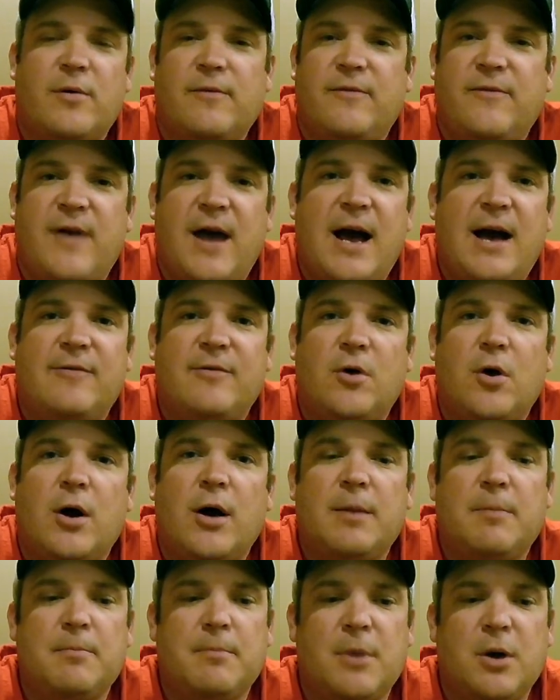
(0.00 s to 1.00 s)
and
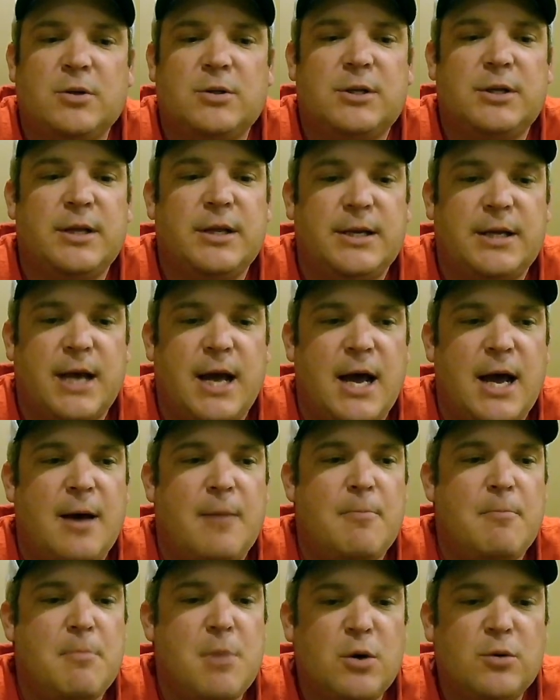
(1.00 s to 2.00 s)
5/0. Most of the
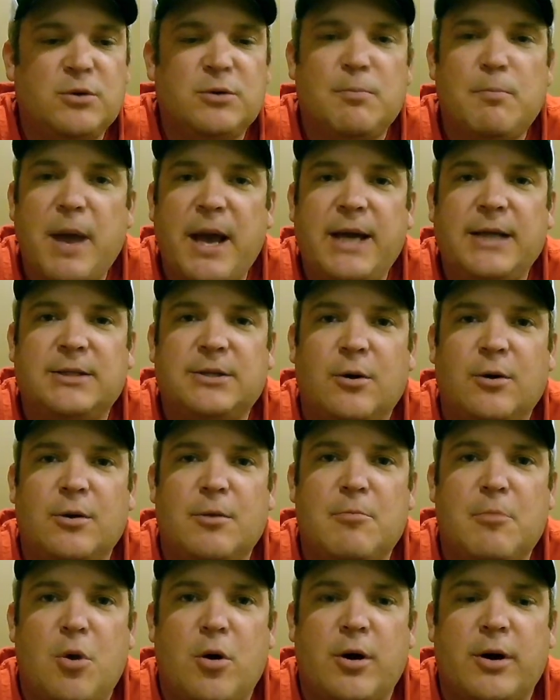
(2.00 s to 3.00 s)
time, most baits on the
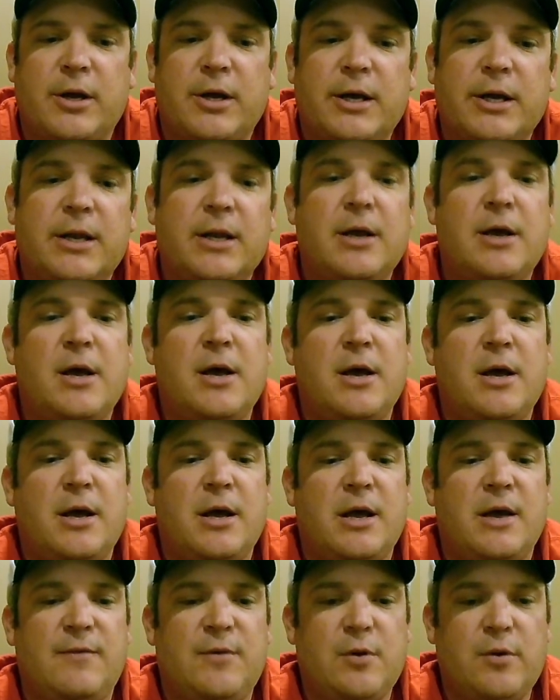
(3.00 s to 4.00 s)
market,
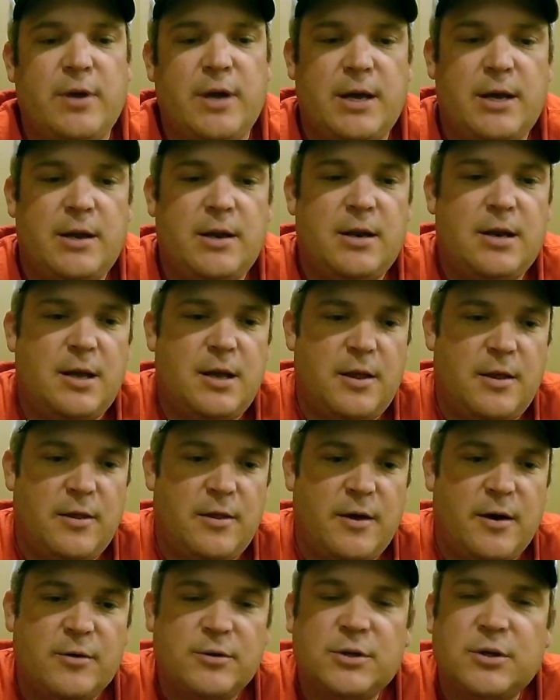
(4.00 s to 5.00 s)
if you'll get
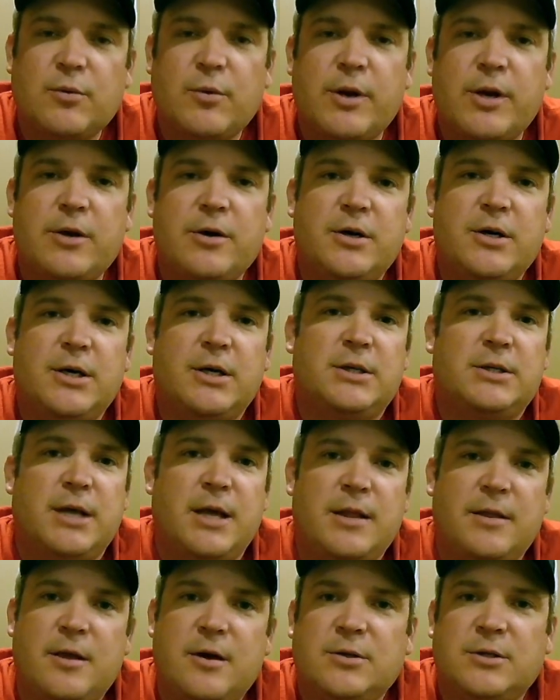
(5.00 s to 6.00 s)
those three hooks
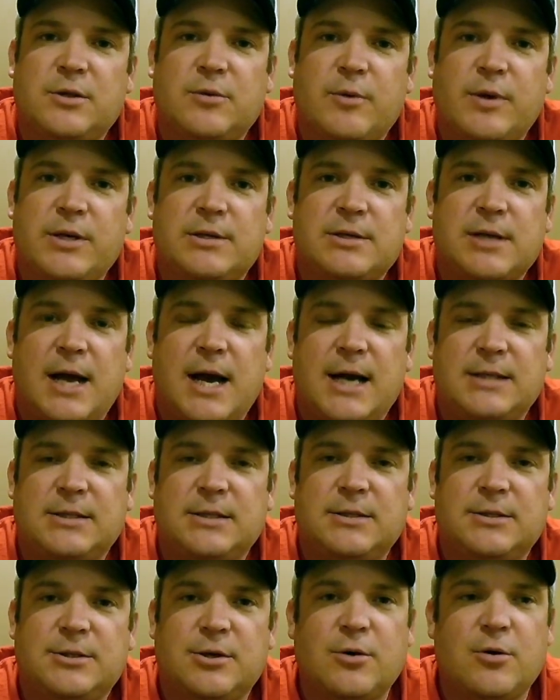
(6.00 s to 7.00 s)
and those three
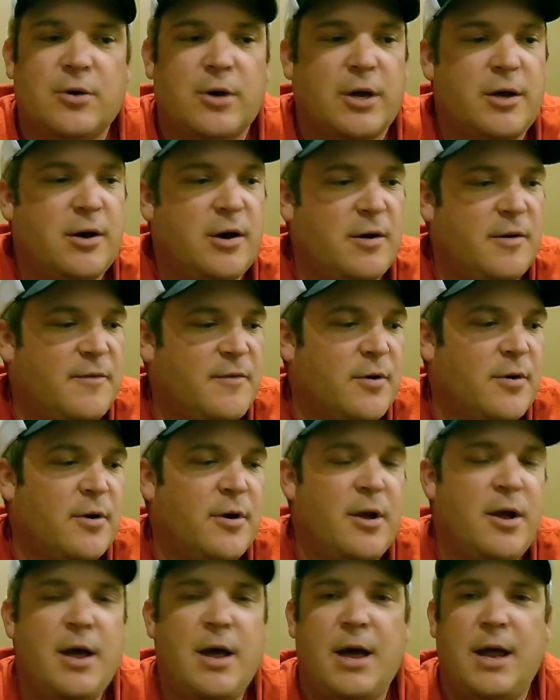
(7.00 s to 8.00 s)
sizes, you're going to cover
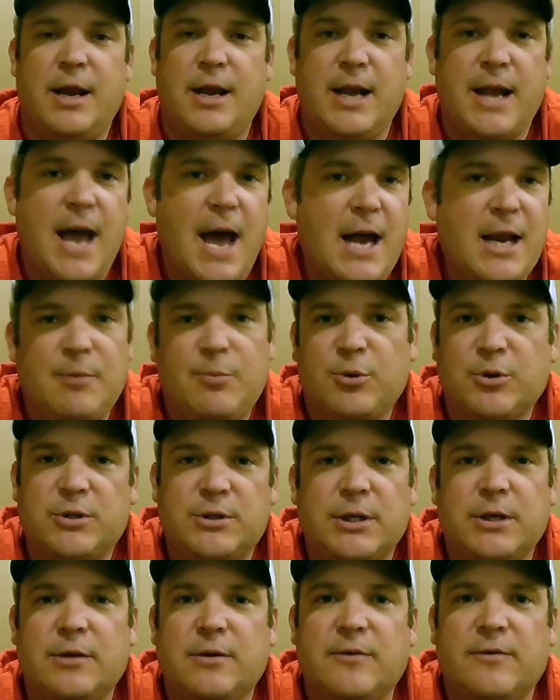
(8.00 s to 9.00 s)

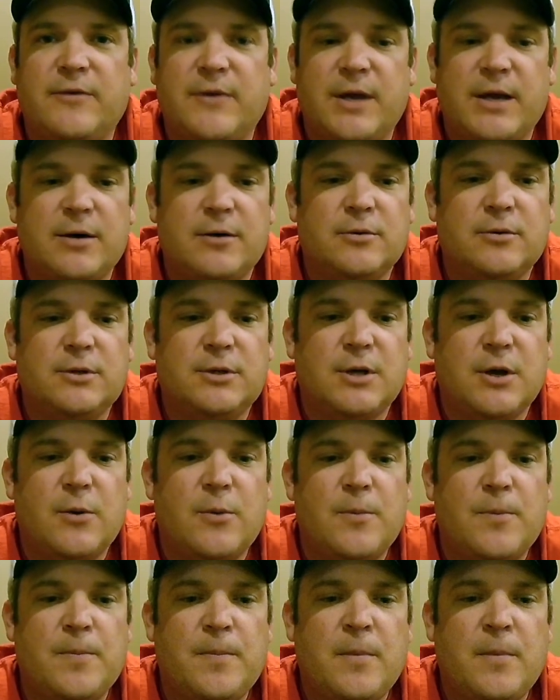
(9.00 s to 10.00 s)
90% of the field. So